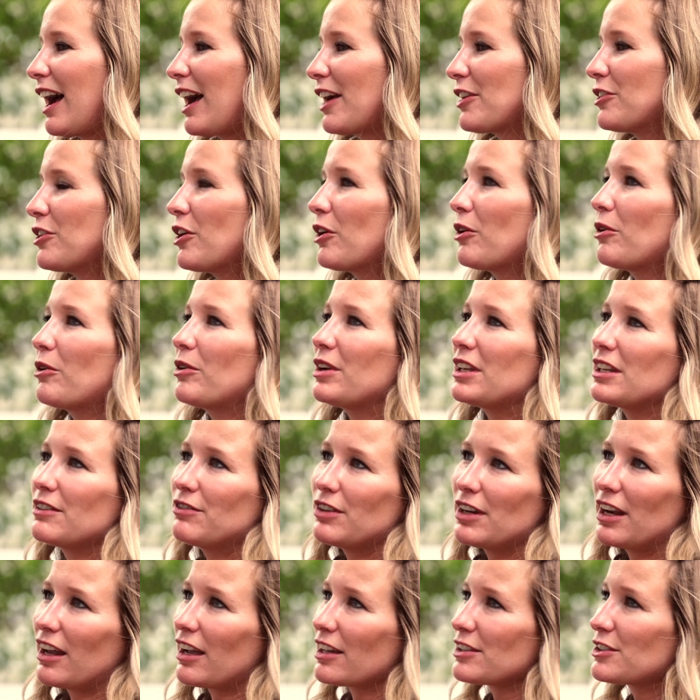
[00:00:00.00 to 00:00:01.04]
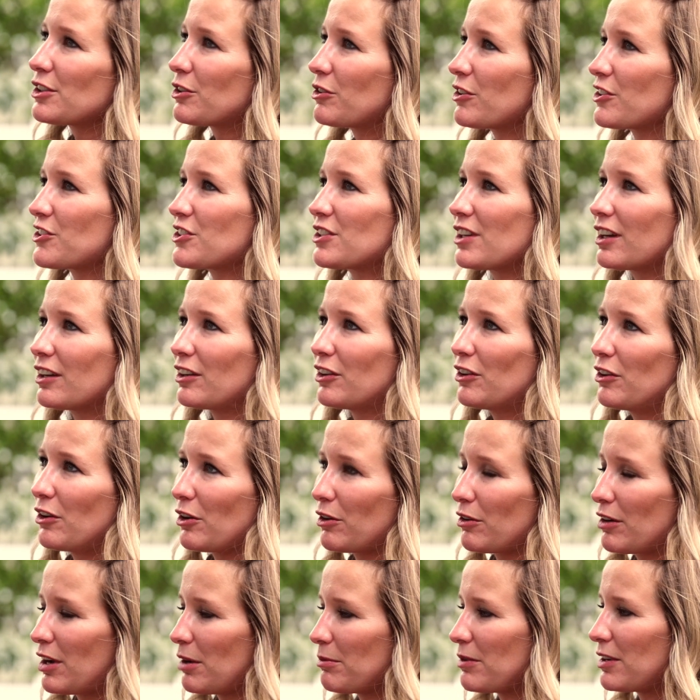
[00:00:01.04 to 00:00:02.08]
I know even as a Christian, you
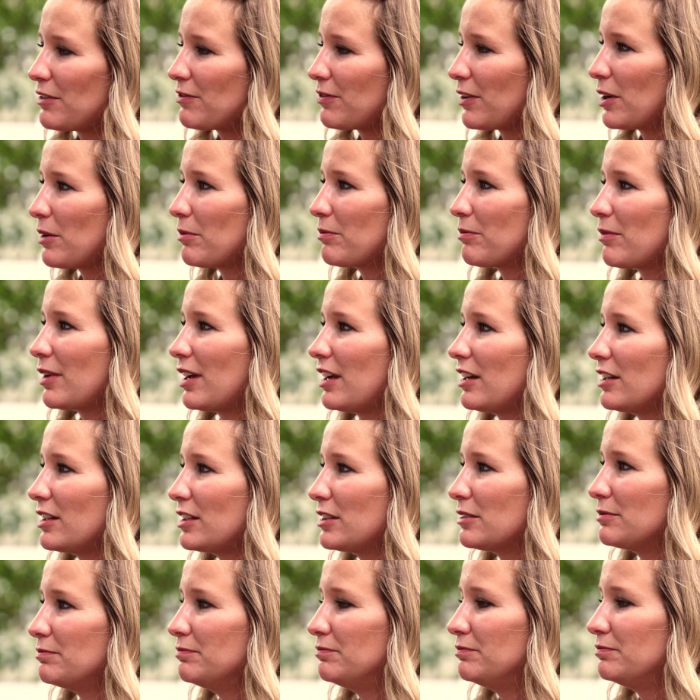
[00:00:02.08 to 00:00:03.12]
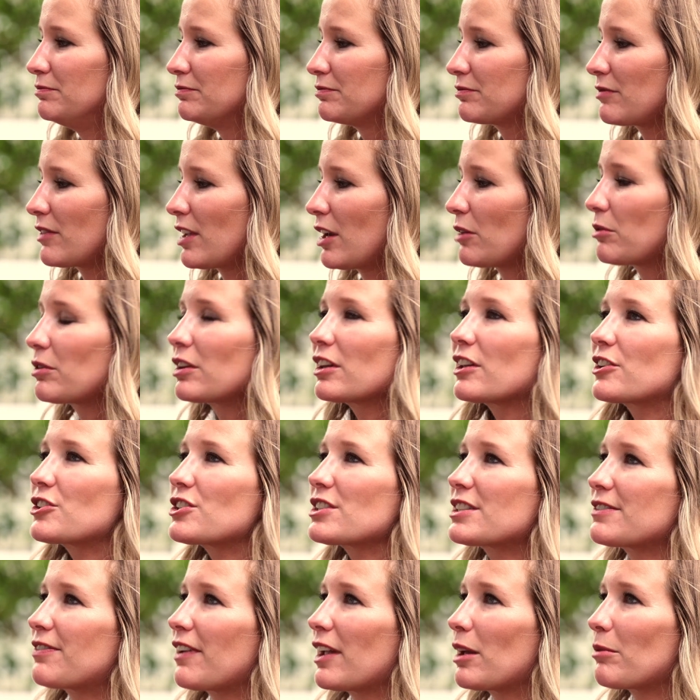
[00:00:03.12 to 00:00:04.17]
know, coming from a
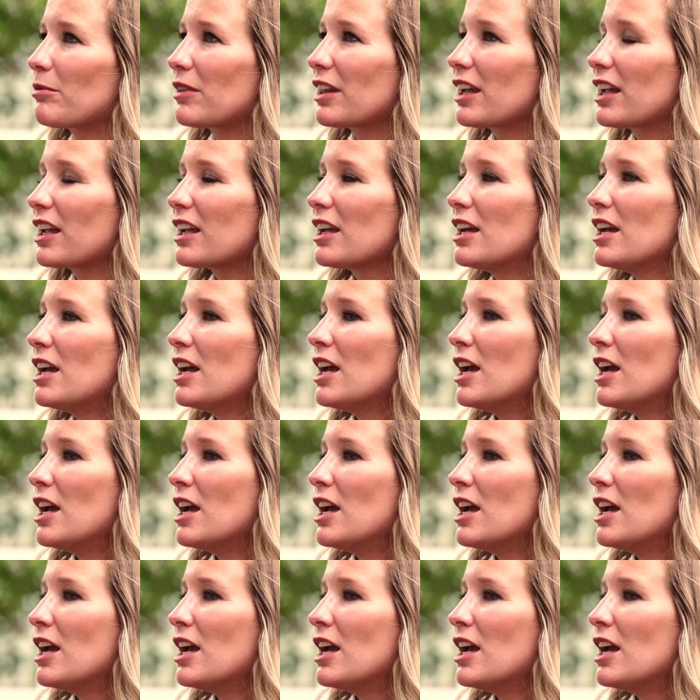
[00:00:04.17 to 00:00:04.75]
religious family,